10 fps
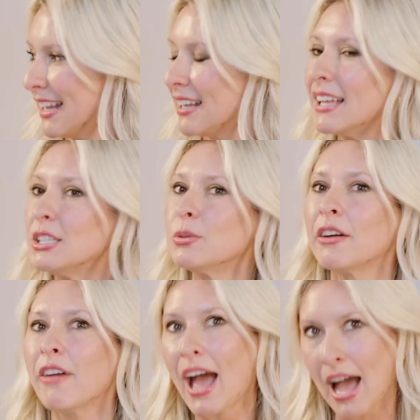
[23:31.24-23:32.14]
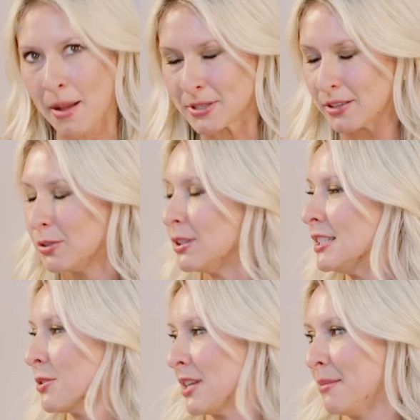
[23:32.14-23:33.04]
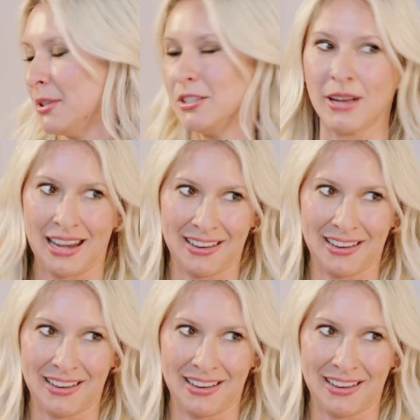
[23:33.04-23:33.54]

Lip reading: And you have absolutely no time to do any